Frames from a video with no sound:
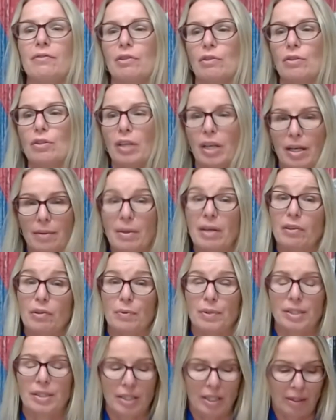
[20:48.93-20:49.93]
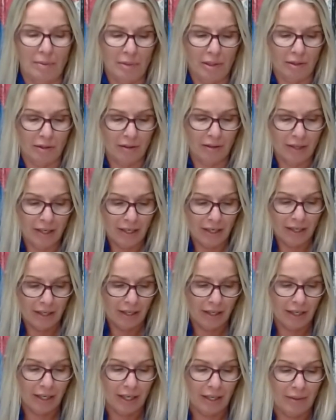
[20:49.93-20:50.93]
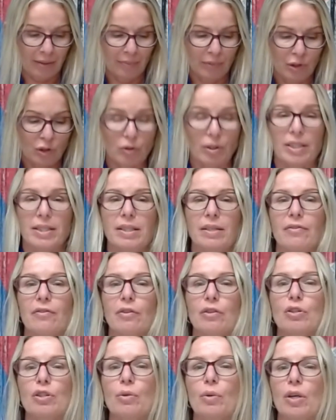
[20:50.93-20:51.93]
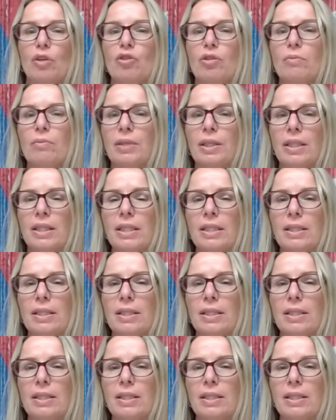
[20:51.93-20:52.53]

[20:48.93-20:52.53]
time and everyone's time here, Tracy, first question, please.